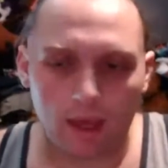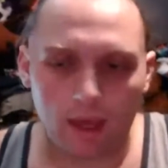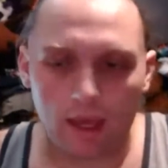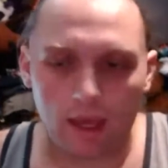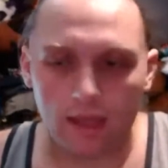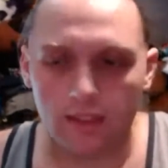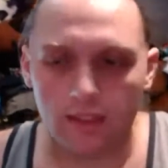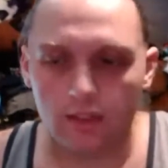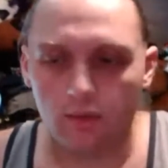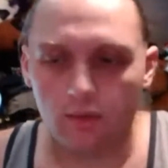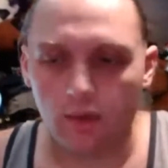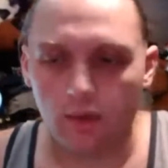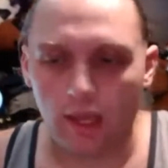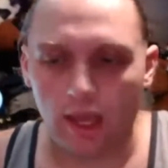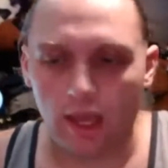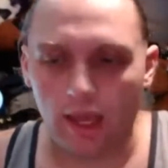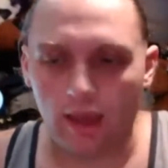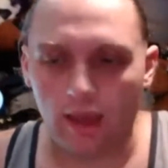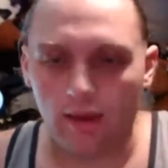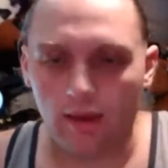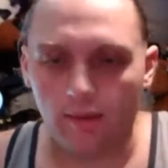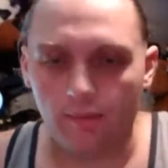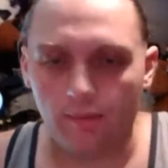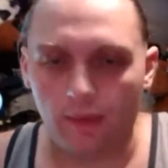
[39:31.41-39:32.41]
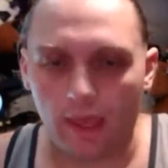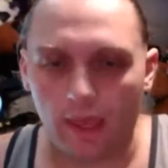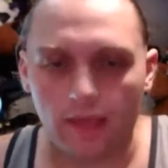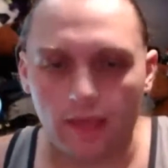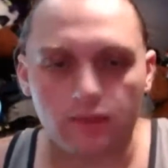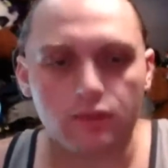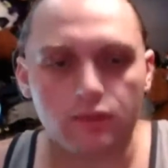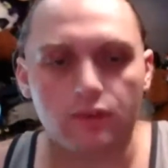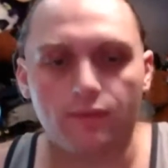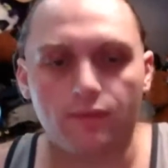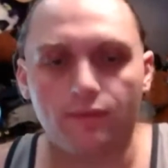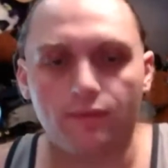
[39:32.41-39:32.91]
I don't have
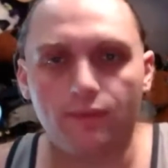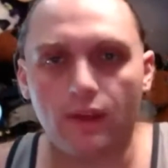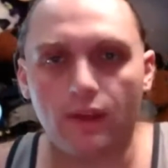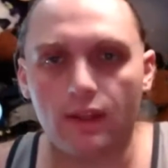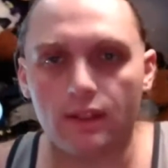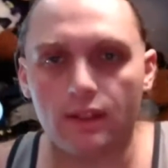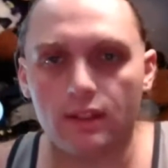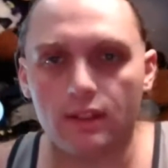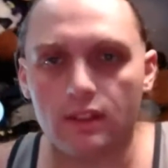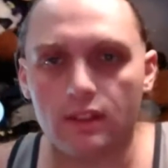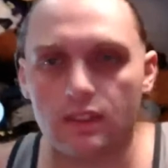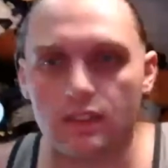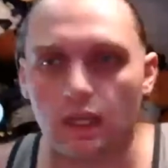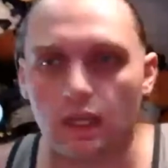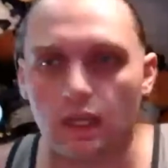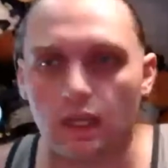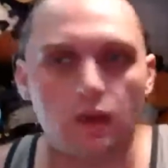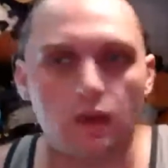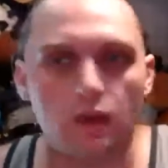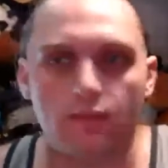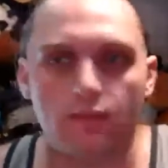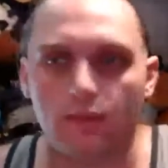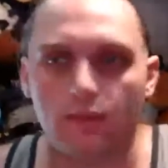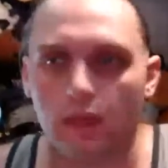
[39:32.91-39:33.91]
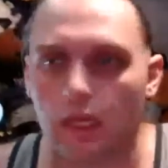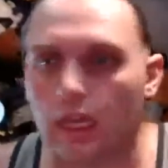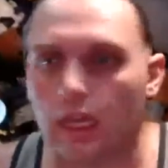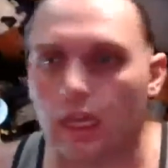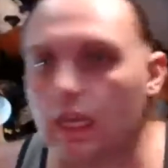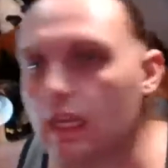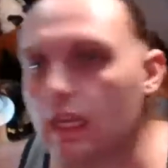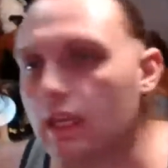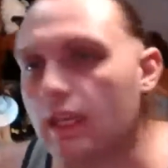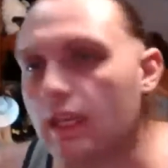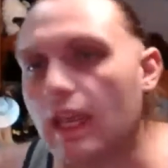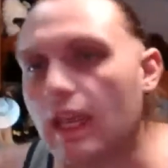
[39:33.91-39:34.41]
extra funds. I don't have
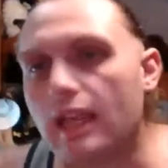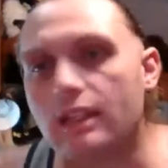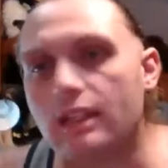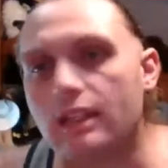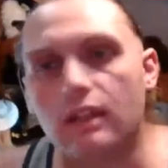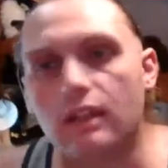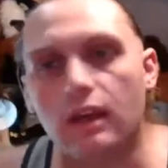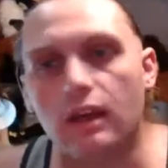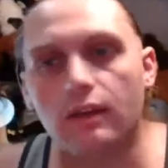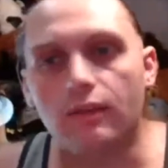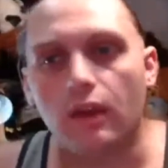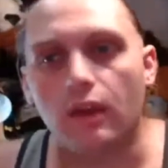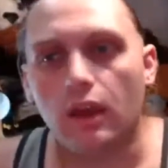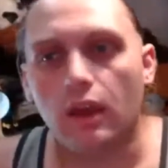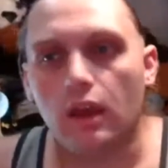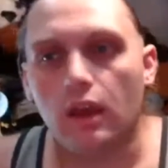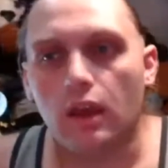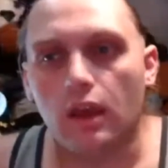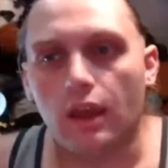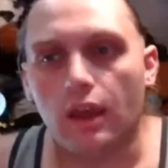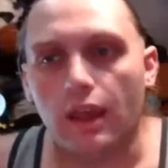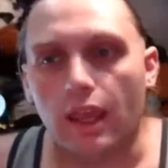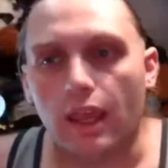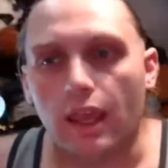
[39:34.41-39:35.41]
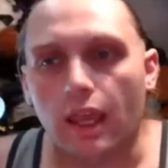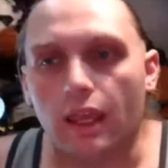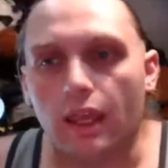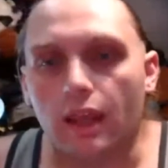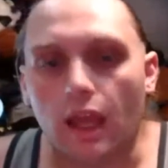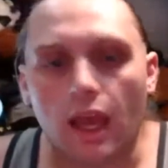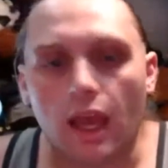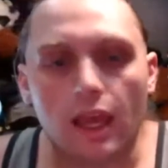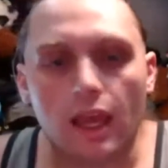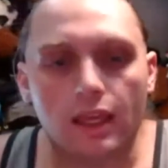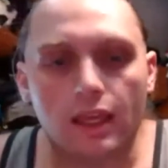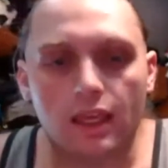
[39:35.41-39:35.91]
any of that stuff, and
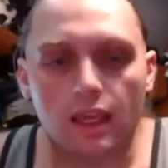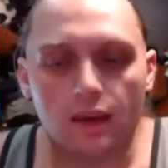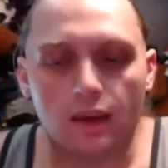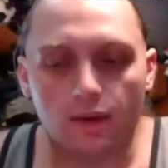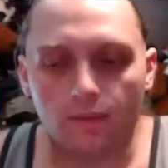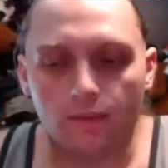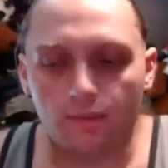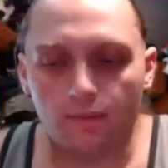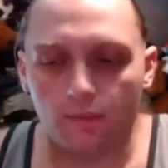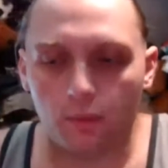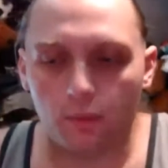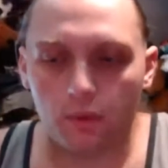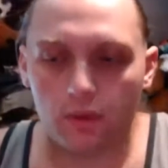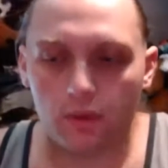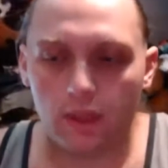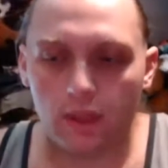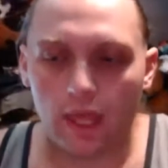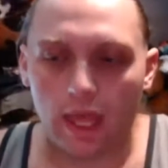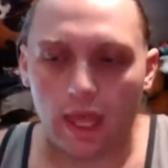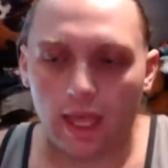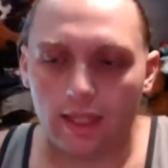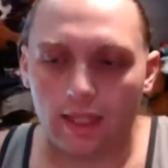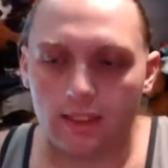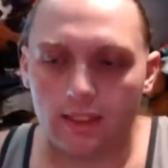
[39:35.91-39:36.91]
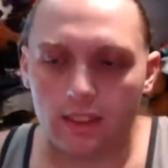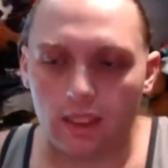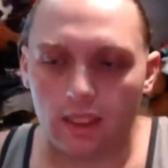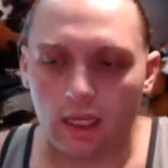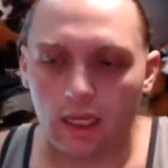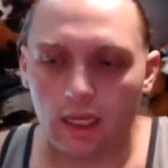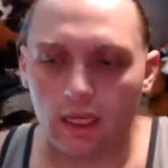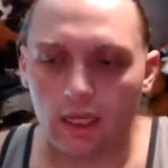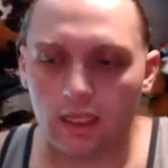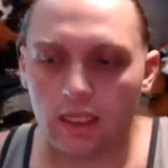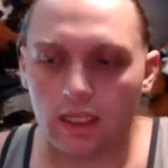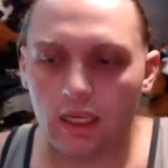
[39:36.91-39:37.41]
I can't afford that, and
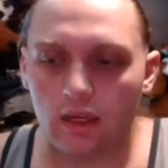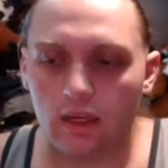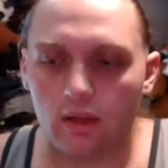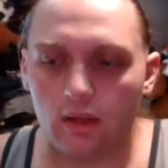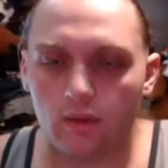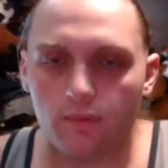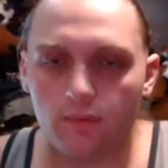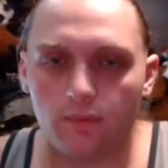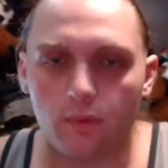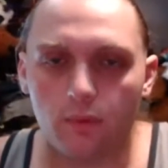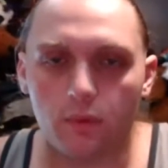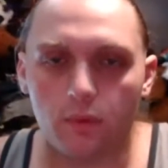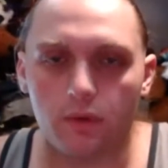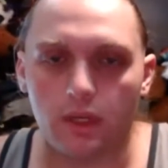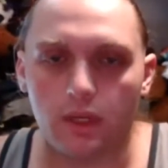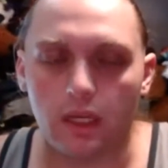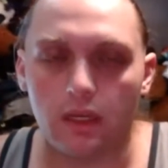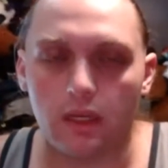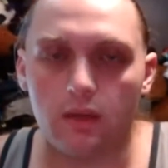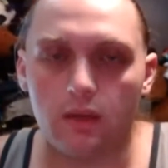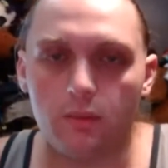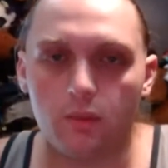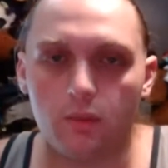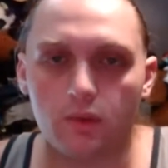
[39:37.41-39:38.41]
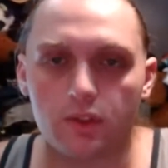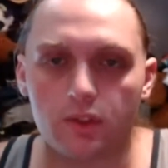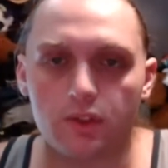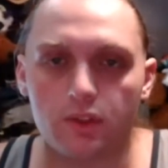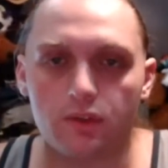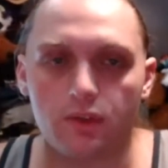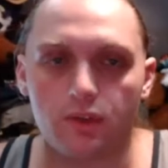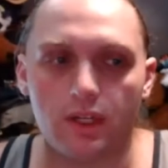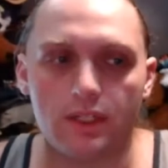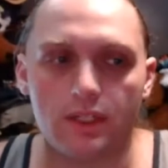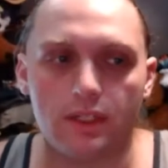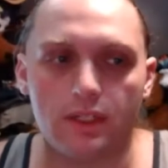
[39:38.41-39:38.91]
I can't afford any more
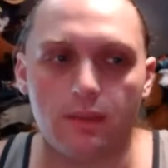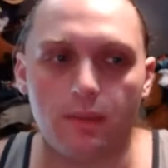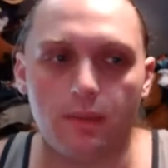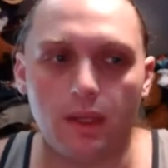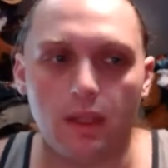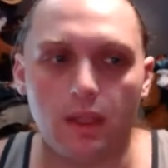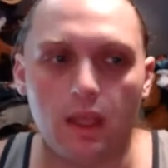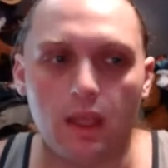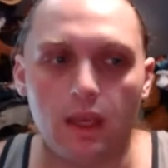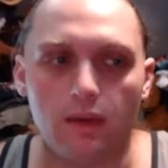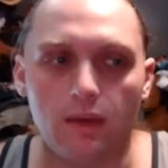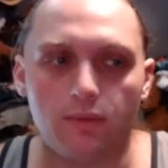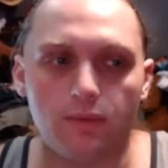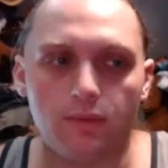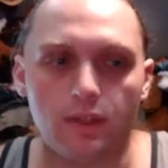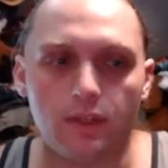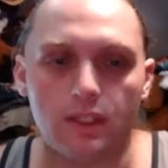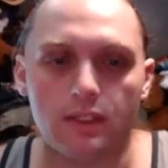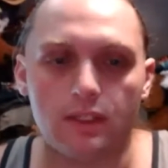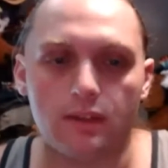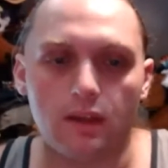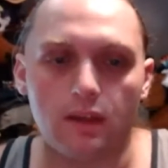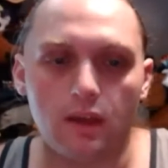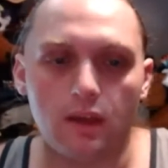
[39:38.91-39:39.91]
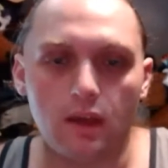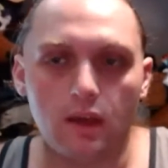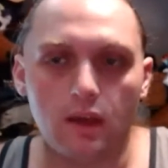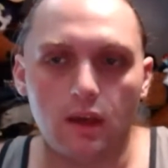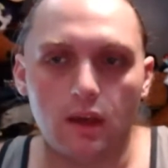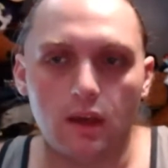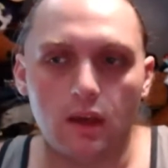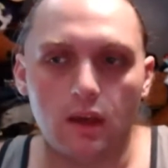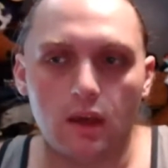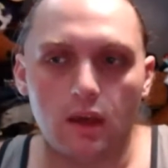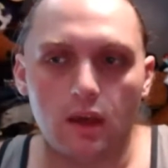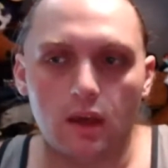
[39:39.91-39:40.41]
stress in my life, because
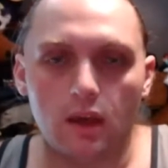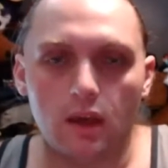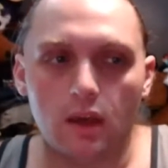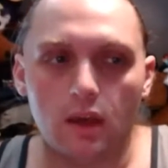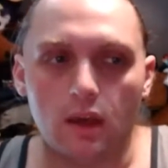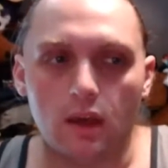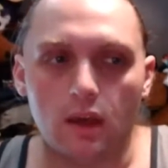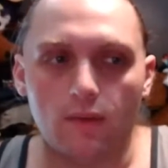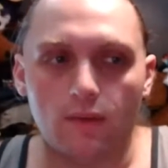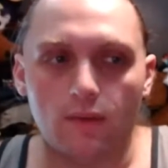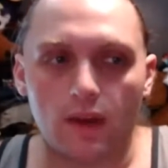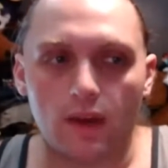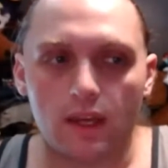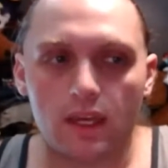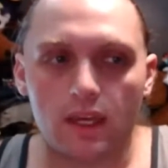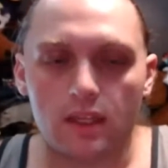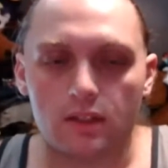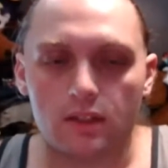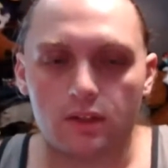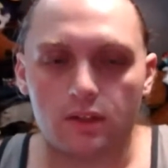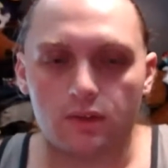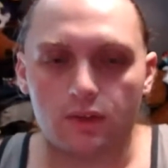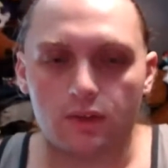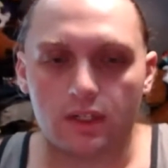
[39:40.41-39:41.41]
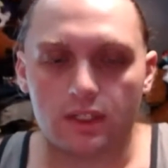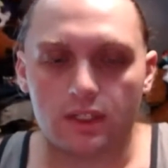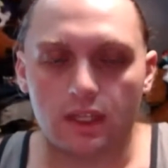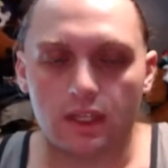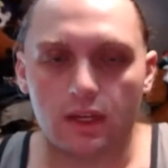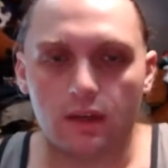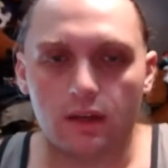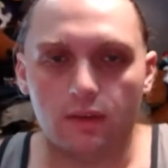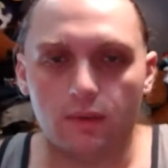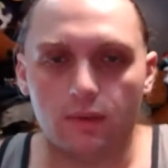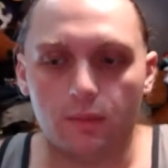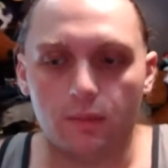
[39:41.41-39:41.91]
if I get stressed out
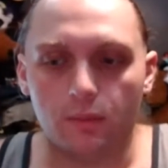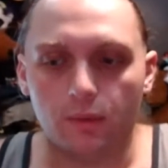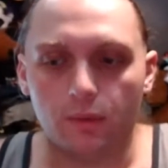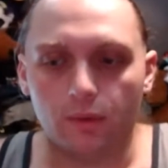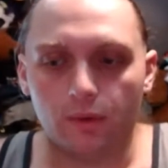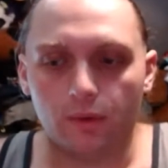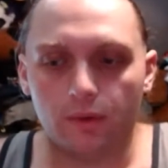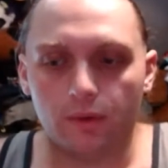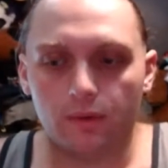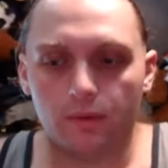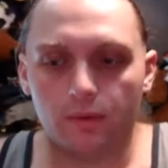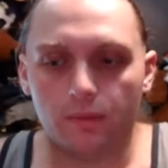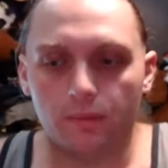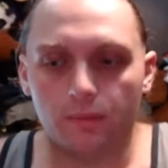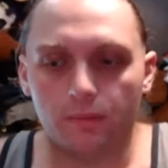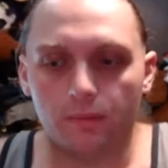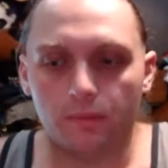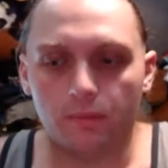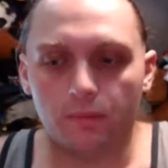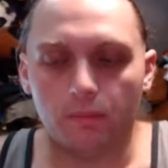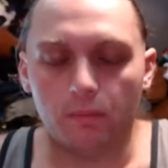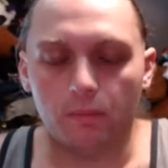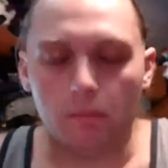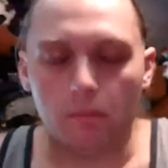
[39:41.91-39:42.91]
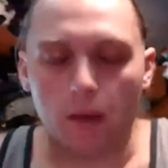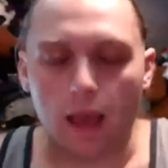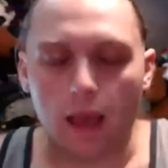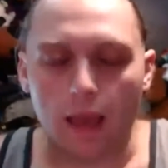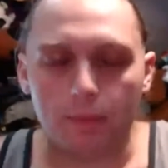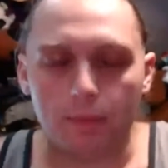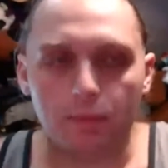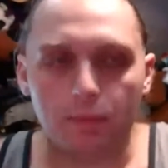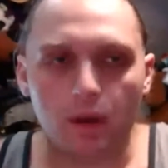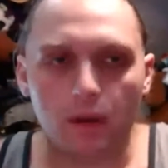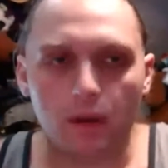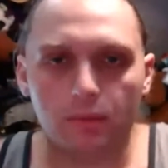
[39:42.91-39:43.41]
even more, I
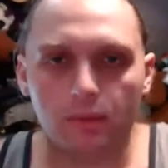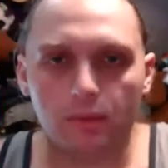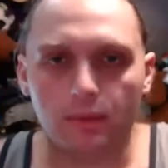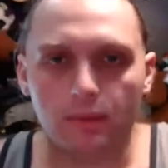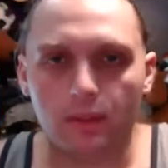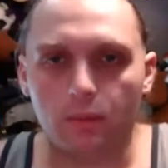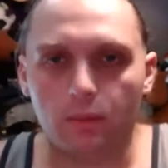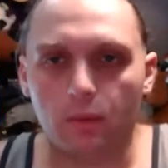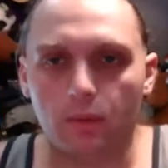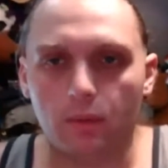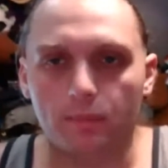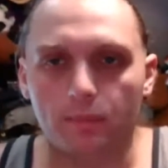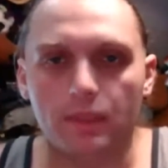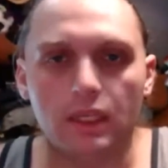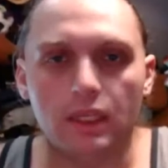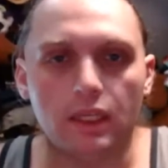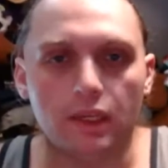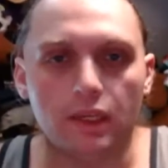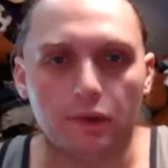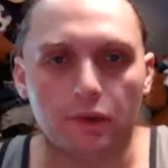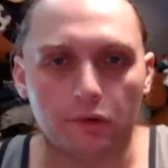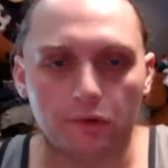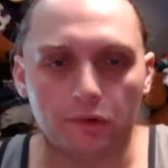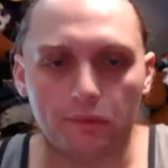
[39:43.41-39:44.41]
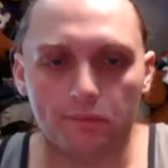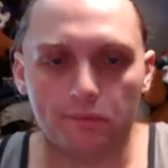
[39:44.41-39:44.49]
probably won't be here,